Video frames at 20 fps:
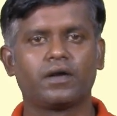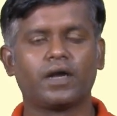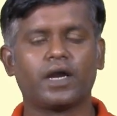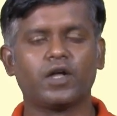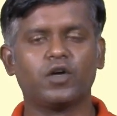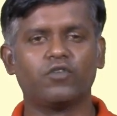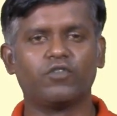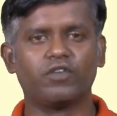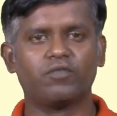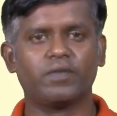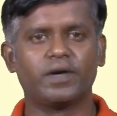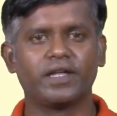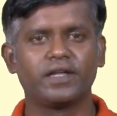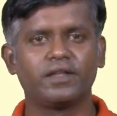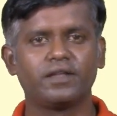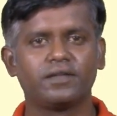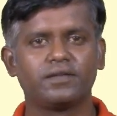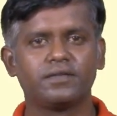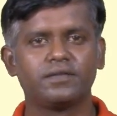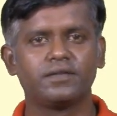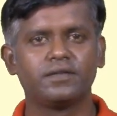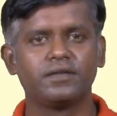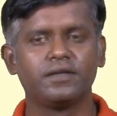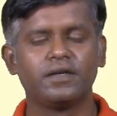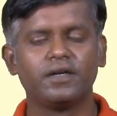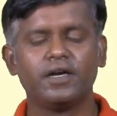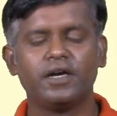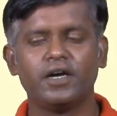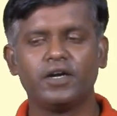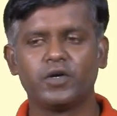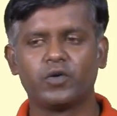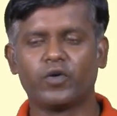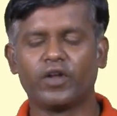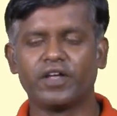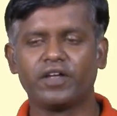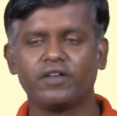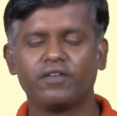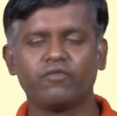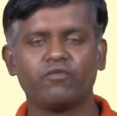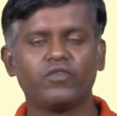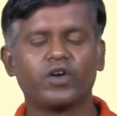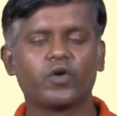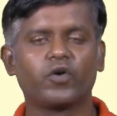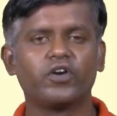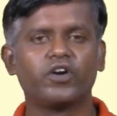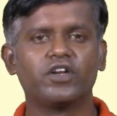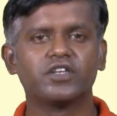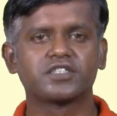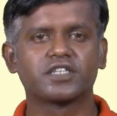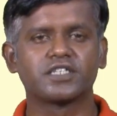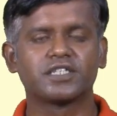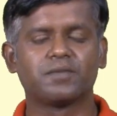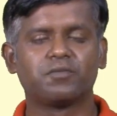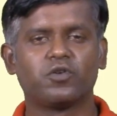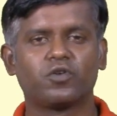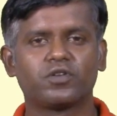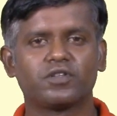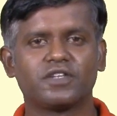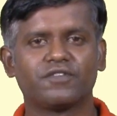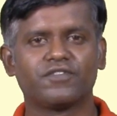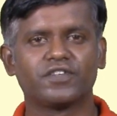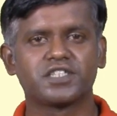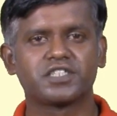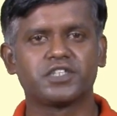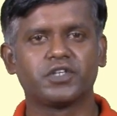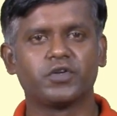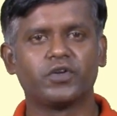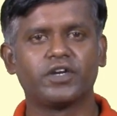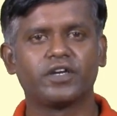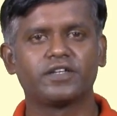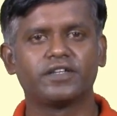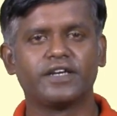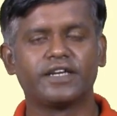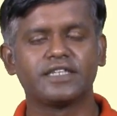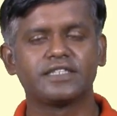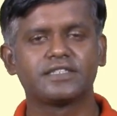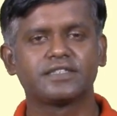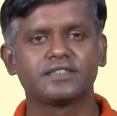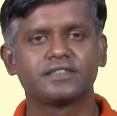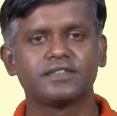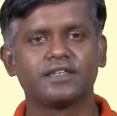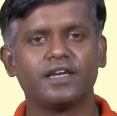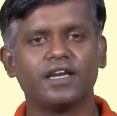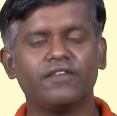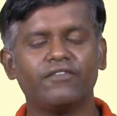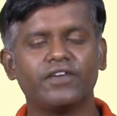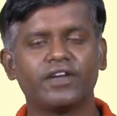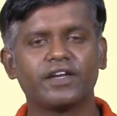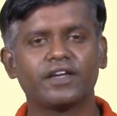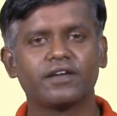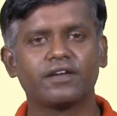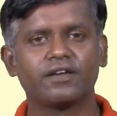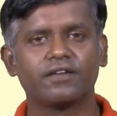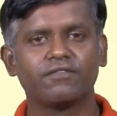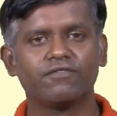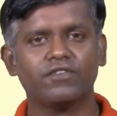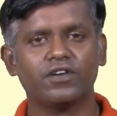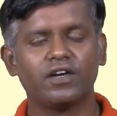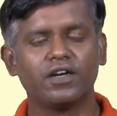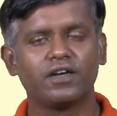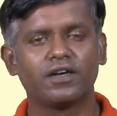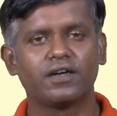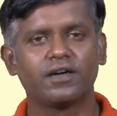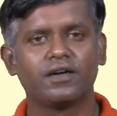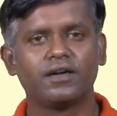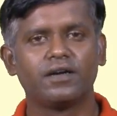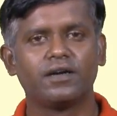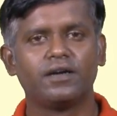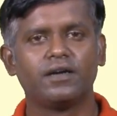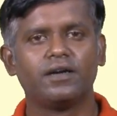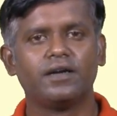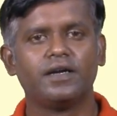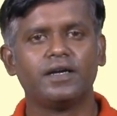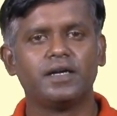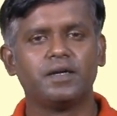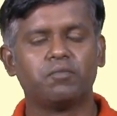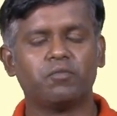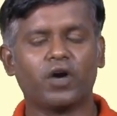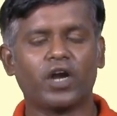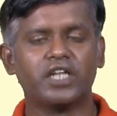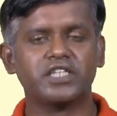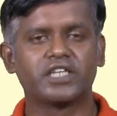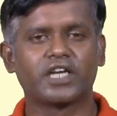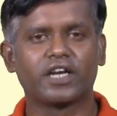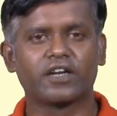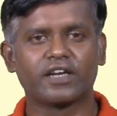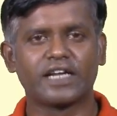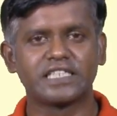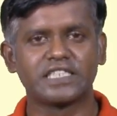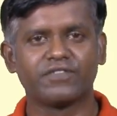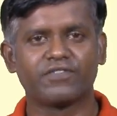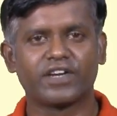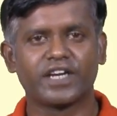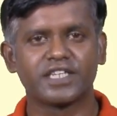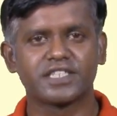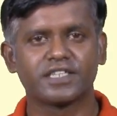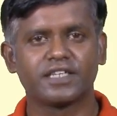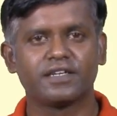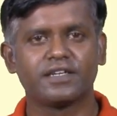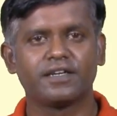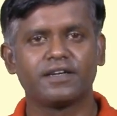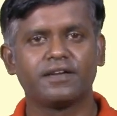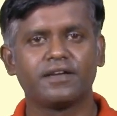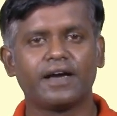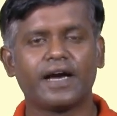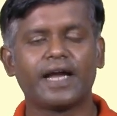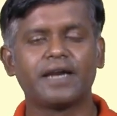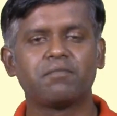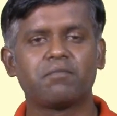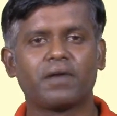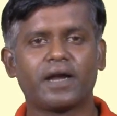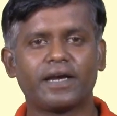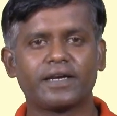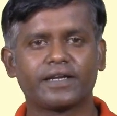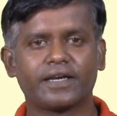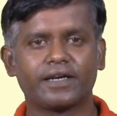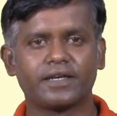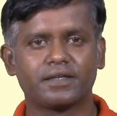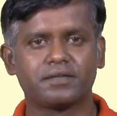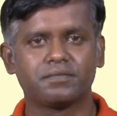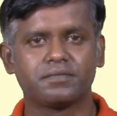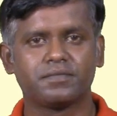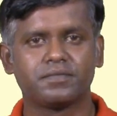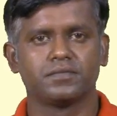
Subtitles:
Hello everybody. Today we are going to discuss about the first unit, that is living world, biological classification and plant kingdom.